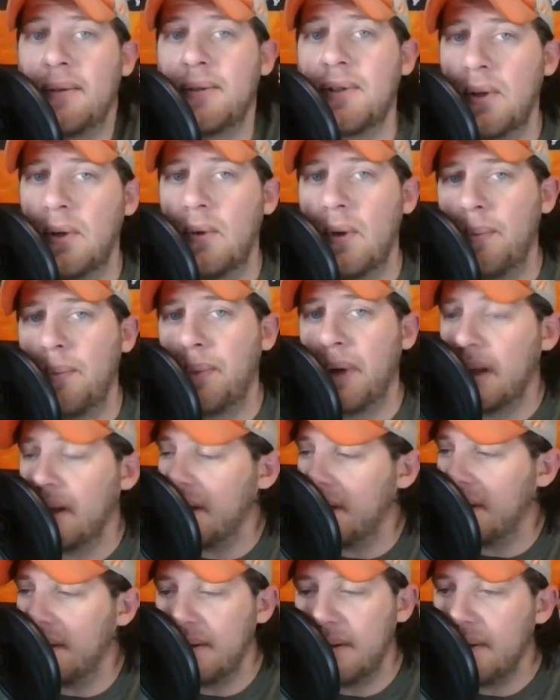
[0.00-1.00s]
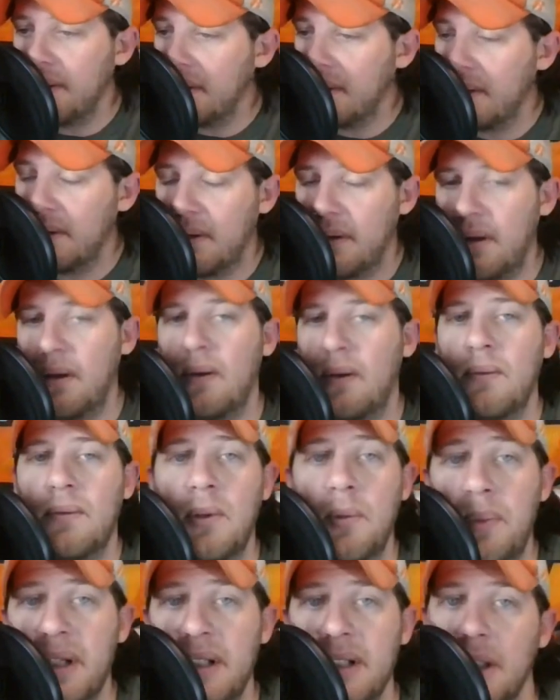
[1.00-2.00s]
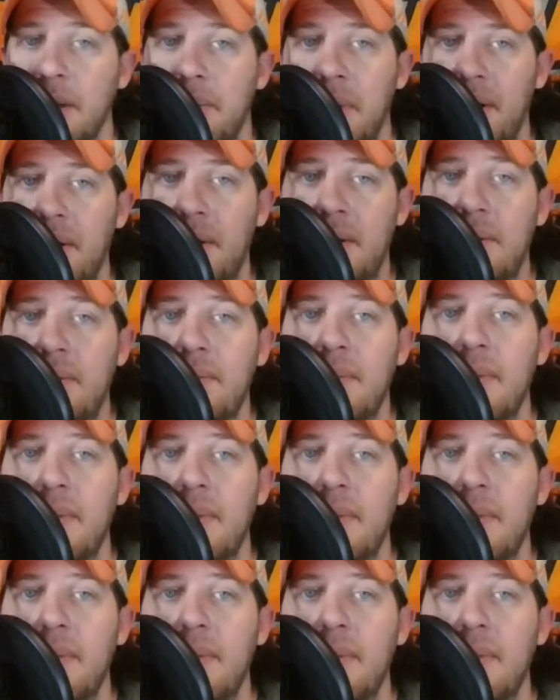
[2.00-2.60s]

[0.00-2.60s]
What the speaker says: So Braylin, no big deal, brother.